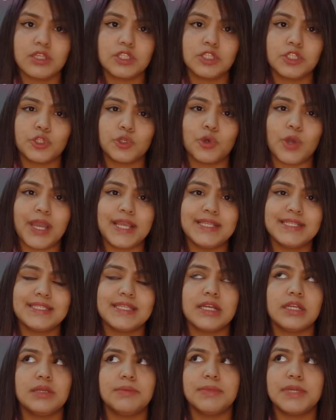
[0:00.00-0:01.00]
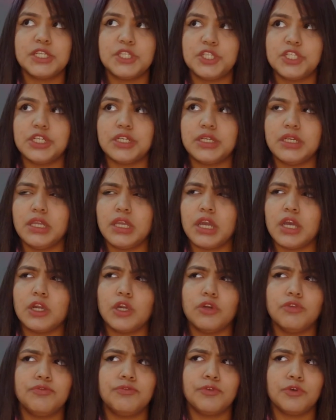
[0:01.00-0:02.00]
So I started my journey
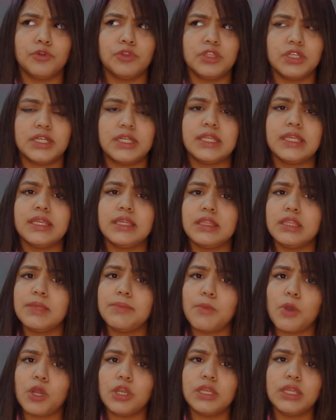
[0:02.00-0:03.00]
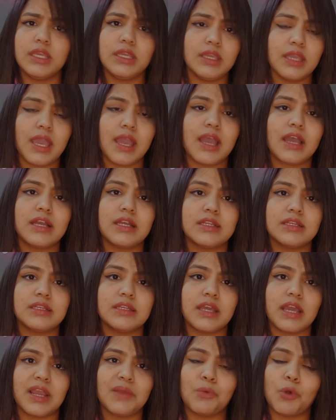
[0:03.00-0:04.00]
around 4:30 in the morning
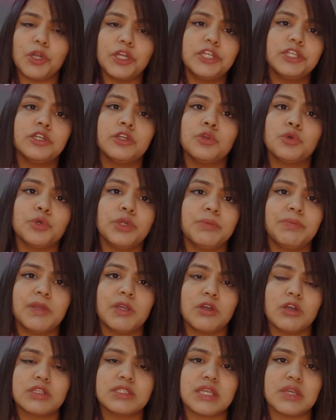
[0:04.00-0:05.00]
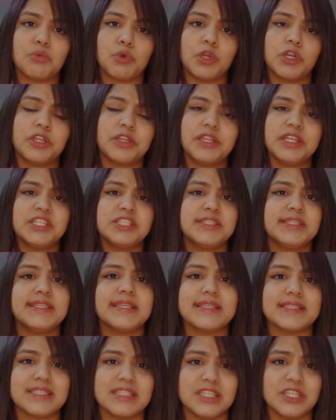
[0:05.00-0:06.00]
and I wanted to do it because I want to reach the
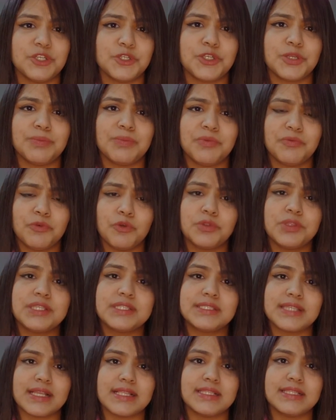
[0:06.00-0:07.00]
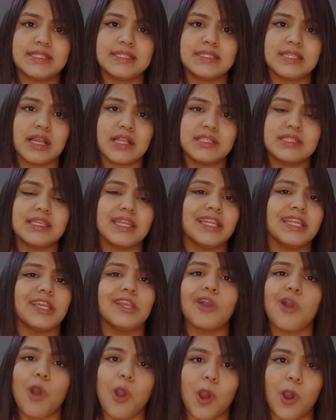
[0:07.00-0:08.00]
destination before the sun starts
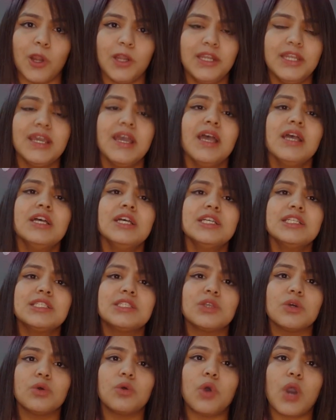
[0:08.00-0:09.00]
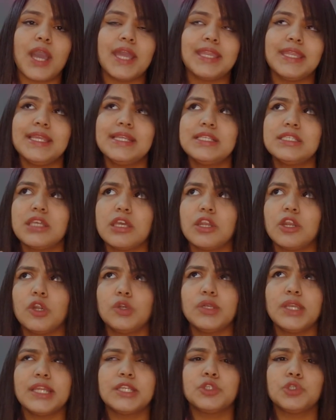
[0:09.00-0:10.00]
getting hot. So I reached
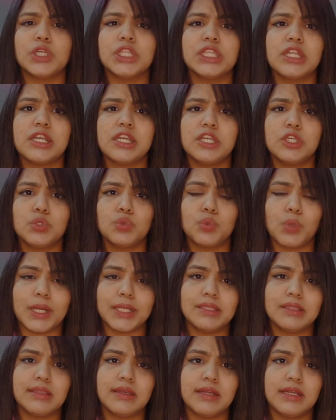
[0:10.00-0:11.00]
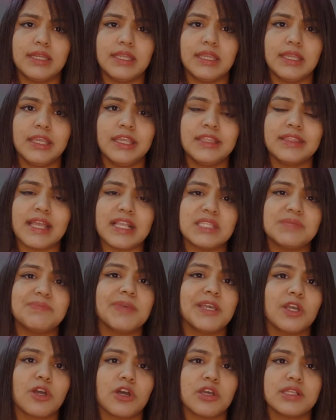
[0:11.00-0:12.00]
around like 12:30 to 1:30. That's
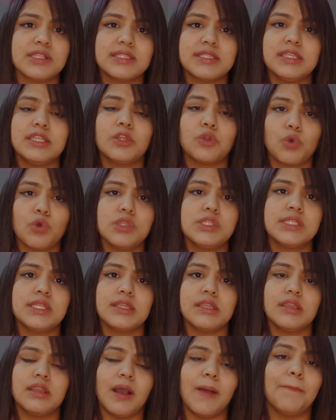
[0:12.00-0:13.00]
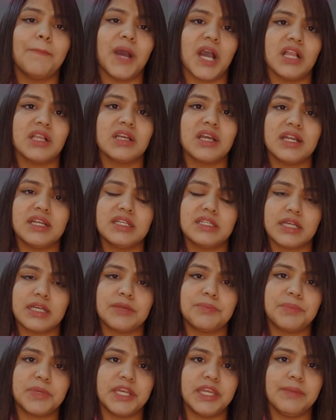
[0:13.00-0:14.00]
because the roads in Palghat
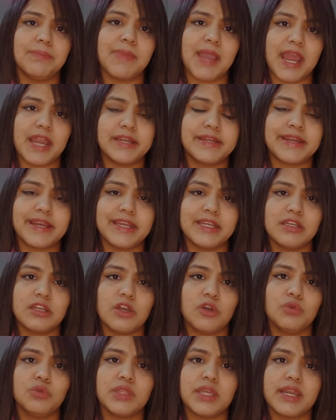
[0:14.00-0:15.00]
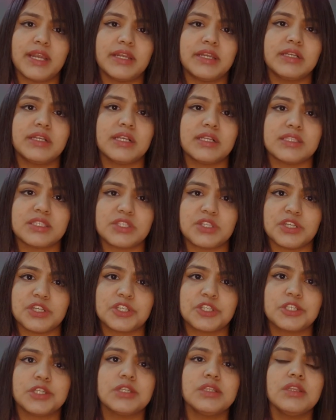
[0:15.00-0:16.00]
are pretty bad right now. They're under
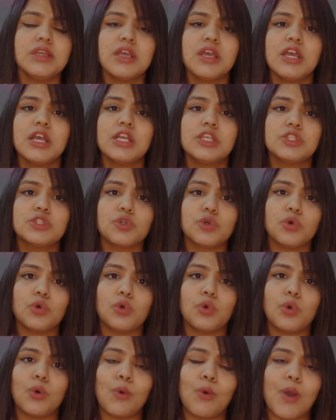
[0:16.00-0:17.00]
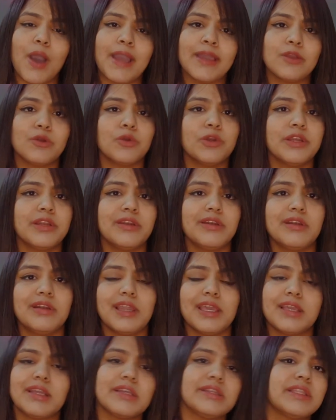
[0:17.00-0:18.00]
construction. So I couldn't,
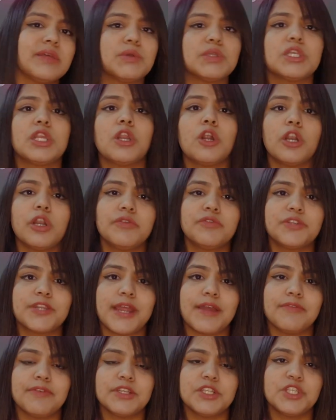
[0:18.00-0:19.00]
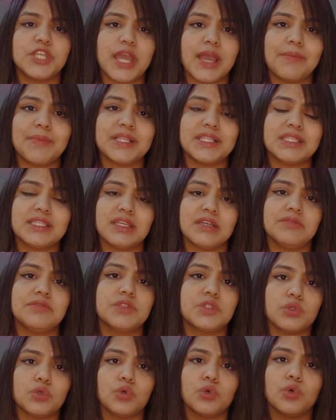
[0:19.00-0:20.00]
like, there was a lot of traffic jam and stuff.
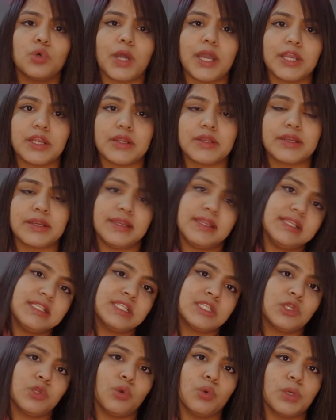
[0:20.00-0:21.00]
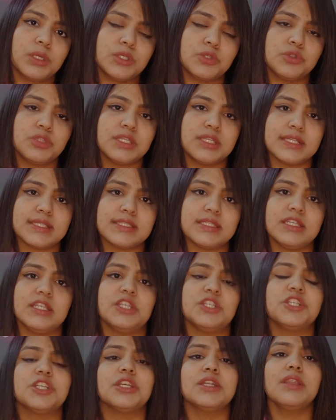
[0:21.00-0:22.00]
So I reached slower to the
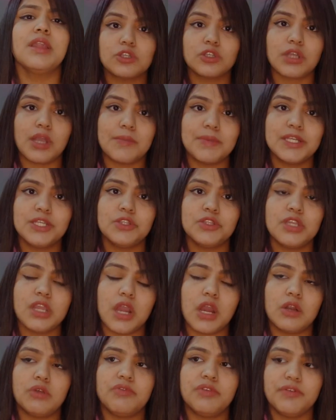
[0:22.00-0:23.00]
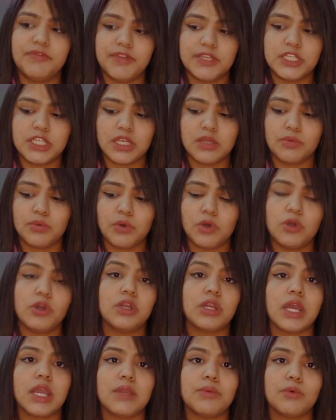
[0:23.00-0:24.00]
destination. So coming to the outfit which I
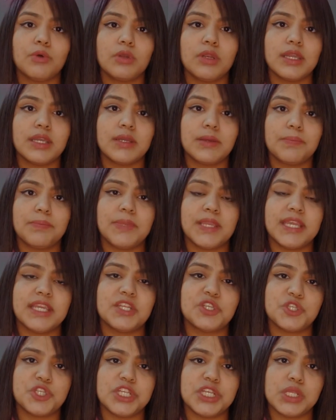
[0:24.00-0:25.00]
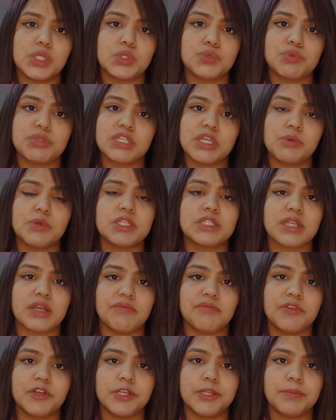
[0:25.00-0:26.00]
wore like a plain jeans which I was
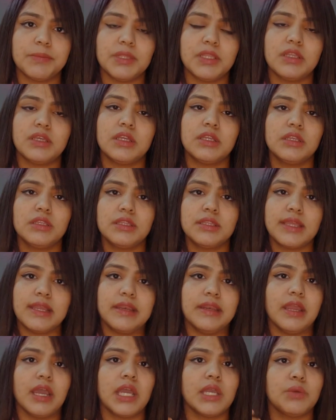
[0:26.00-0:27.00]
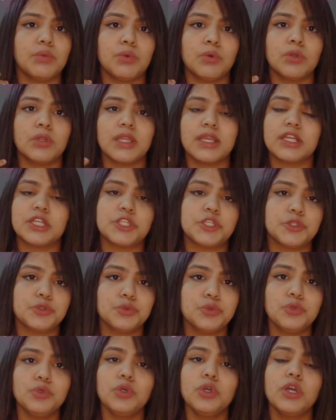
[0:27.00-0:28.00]
comfortable in. Then I wore like a
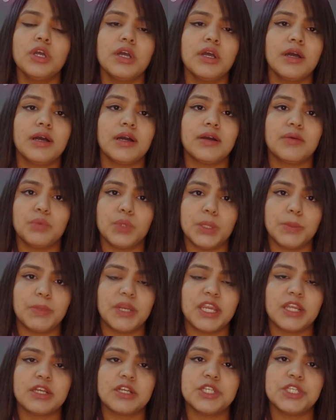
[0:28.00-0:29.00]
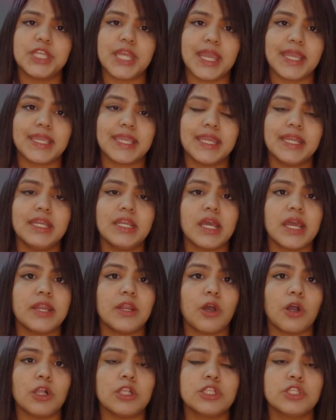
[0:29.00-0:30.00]
shoe, a windbreaker jacket,
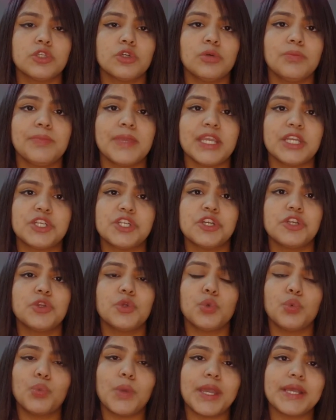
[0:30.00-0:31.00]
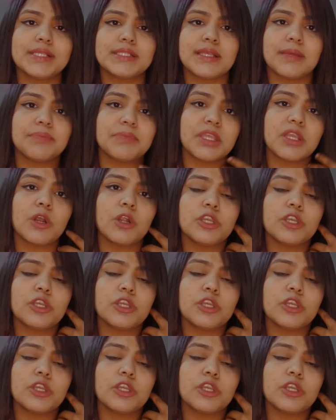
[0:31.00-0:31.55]
and also make sure you wear something